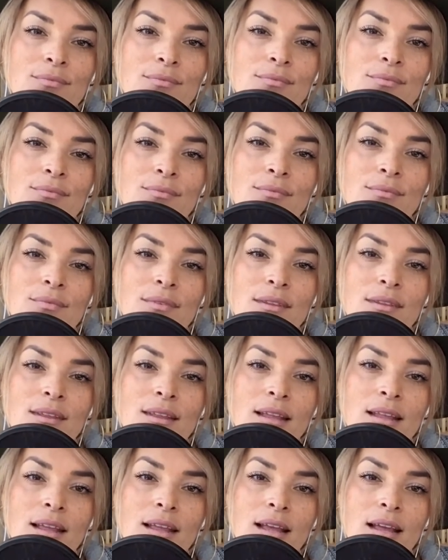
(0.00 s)

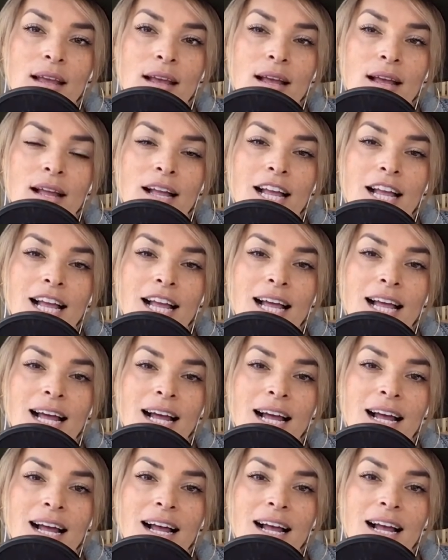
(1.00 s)

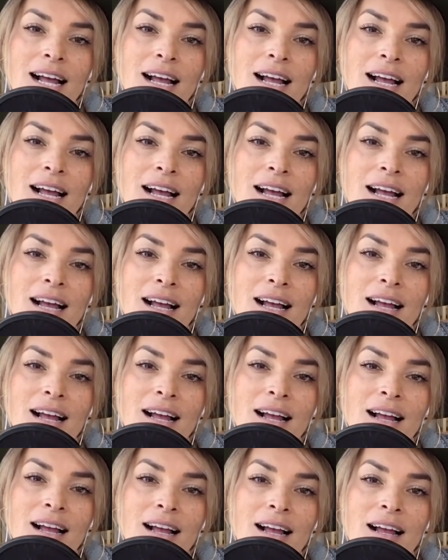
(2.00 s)
(silent)